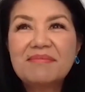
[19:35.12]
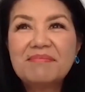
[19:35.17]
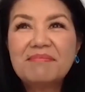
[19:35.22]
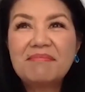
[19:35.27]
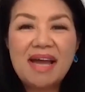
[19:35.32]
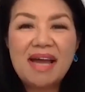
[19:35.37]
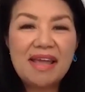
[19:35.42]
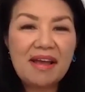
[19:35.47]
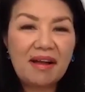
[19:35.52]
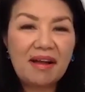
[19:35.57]

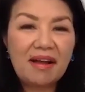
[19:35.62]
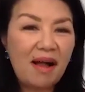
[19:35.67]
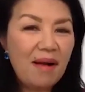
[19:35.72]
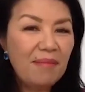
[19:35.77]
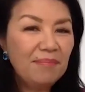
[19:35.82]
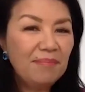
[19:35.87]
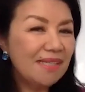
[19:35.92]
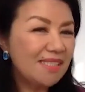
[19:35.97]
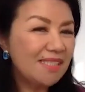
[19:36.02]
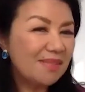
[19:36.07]
my
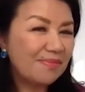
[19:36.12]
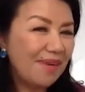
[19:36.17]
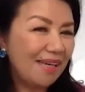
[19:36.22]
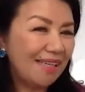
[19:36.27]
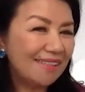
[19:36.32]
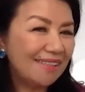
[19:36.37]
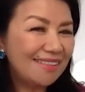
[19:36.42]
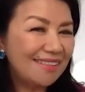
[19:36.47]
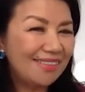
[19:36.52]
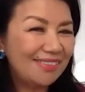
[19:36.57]

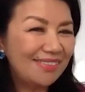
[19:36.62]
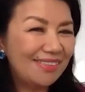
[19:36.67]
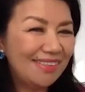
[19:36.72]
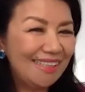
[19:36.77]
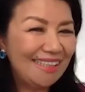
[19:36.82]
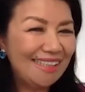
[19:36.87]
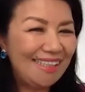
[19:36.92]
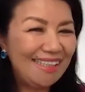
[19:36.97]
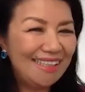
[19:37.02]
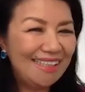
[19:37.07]
accomplishment,
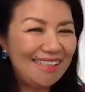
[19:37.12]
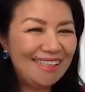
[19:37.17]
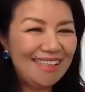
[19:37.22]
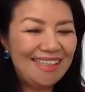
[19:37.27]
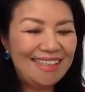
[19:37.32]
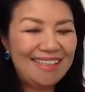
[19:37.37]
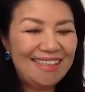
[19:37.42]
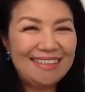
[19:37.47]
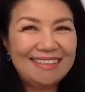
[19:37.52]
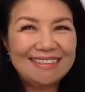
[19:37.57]
really,
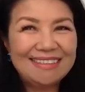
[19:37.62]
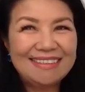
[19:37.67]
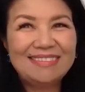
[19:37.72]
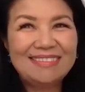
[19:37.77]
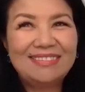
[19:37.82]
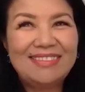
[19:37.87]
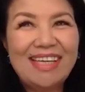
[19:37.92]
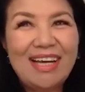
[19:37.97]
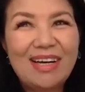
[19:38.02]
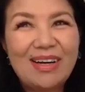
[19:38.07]
um,
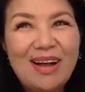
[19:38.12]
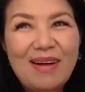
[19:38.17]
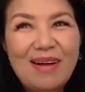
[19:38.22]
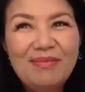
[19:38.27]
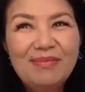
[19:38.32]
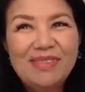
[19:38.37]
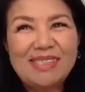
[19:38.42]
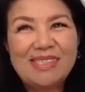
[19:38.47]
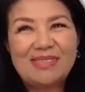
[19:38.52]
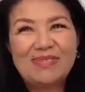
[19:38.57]
my
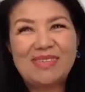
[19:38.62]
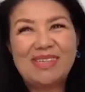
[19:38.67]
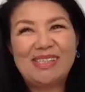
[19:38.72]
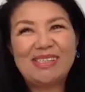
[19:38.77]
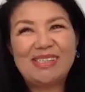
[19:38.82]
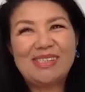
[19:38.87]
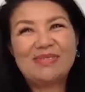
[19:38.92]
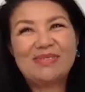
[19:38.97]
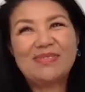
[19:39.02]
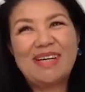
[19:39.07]

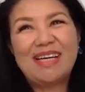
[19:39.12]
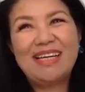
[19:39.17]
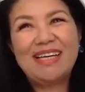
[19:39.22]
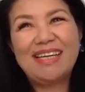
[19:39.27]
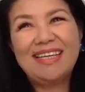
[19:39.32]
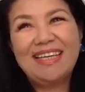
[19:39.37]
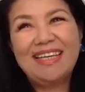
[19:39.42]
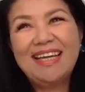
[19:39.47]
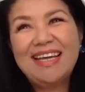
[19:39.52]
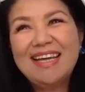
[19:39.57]
accomplishment,
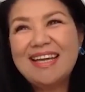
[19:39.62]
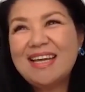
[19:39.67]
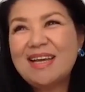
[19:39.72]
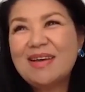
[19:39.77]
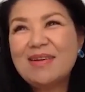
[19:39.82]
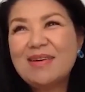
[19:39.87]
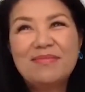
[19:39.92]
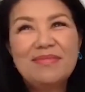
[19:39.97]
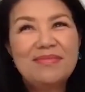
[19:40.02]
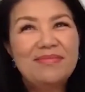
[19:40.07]
my
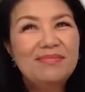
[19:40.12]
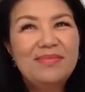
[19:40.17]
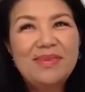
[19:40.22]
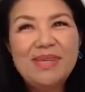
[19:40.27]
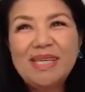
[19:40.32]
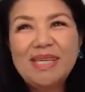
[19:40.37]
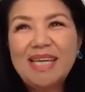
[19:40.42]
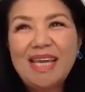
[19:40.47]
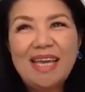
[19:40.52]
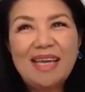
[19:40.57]

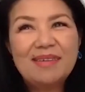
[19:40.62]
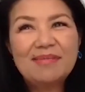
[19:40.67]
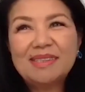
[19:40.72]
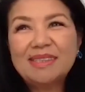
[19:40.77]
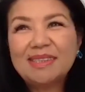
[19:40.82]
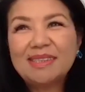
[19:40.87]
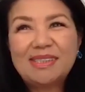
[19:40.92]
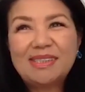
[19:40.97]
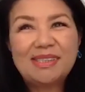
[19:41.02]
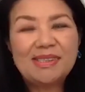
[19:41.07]
being
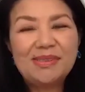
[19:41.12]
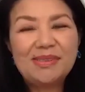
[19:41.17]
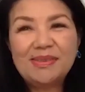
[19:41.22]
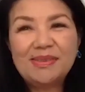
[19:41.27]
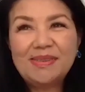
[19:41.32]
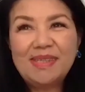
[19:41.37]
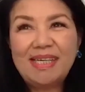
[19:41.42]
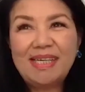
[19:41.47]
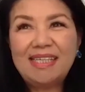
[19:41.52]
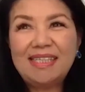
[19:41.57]
able
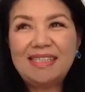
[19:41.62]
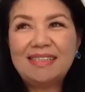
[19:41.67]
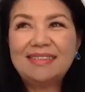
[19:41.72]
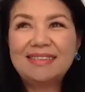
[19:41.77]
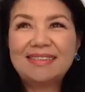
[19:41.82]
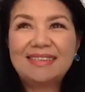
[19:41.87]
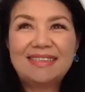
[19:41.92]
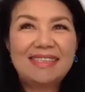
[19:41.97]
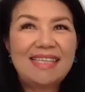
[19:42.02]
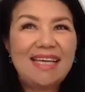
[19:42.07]
to uh,
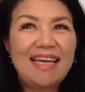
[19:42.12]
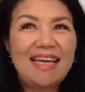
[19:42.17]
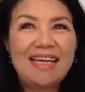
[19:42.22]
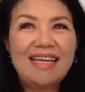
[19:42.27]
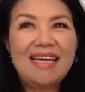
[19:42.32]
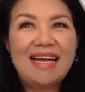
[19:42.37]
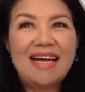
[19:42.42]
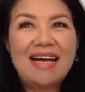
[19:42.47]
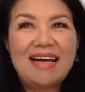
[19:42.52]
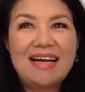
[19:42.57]

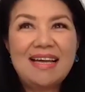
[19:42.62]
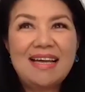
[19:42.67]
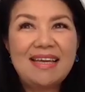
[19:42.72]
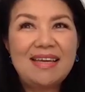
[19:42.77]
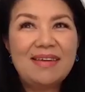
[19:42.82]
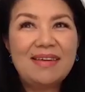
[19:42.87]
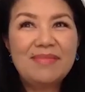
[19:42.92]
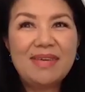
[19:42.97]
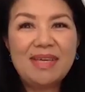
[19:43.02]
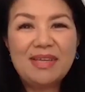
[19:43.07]
say
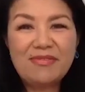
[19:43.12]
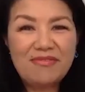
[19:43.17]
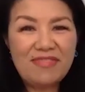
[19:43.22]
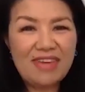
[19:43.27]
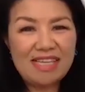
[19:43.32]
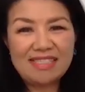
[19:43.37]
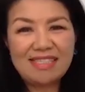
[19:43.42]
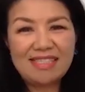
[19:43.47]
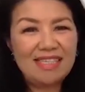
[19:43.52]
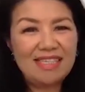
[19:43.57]
I'm
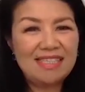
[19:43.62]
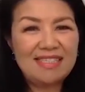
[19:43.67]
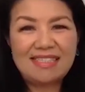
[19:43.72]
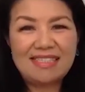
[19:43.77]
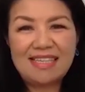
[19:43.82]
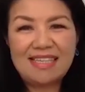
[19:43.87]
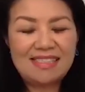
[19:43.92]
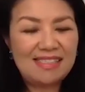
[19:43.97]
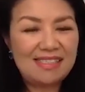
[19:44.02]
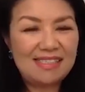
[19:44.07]
invested in
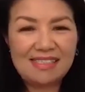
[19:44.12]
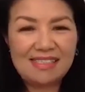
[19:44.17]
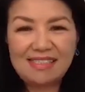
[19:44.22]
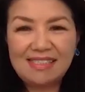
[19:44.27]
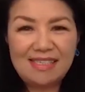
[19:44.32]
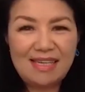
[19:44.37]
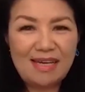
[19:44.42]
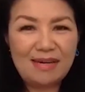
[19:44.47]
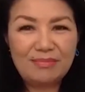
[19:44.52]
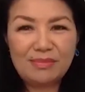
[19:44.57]
such
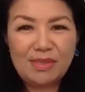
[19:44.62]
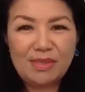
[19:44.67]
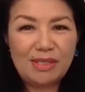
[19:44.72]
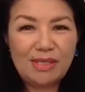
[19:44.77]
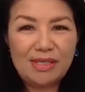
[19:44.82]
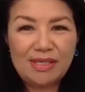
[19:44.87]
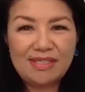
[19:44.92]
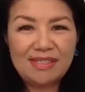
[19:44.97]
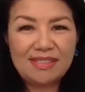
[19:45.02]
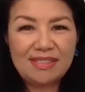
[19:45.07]

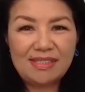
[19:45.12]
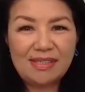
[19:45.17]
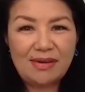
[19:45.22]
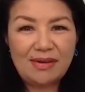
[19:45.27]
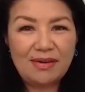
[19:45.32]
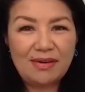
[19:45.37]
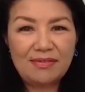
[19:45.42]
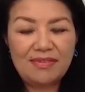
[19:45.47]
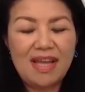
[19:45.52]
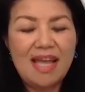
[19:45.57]
numbers
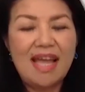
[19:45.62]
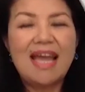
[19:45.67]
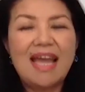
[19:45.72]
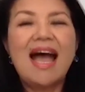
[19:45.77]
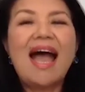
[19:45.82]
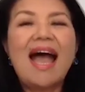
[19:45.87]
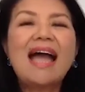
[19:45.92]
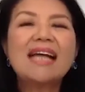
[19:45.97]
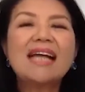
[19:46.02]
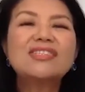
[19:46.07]
of
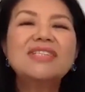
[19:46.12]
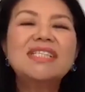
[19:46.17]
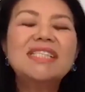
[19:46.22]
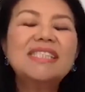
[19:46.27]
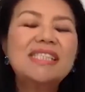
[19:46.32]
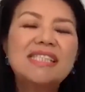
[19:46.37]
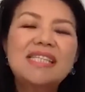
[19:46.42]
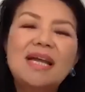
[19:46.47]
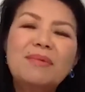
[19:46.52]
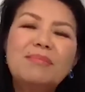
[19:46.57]
actually
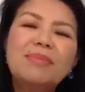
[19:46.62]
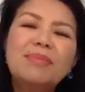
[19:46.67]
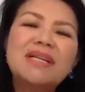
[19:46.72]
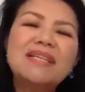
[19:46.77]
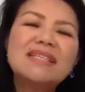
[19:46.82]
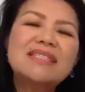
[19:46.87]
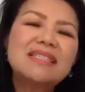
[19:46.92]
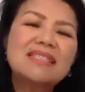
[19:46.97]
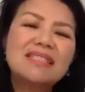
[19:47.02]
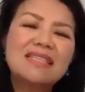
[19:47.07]
the numbers
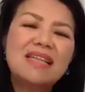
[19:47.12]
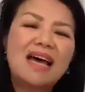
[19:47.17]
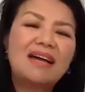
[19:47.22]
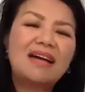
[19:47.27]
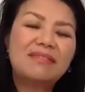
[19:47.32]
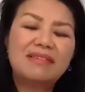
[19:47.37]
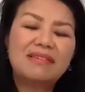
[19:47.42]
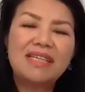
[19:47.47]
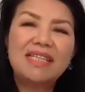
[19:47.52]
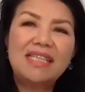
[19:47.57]
is not
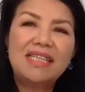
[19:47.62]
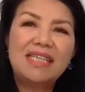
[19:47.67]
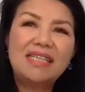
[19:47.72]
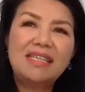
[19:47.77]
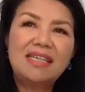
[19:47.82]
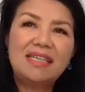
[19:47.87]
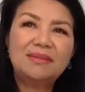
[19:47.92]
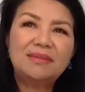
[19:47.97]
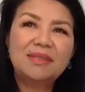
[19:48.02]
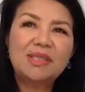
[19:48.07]
really
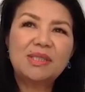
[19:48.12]
uh,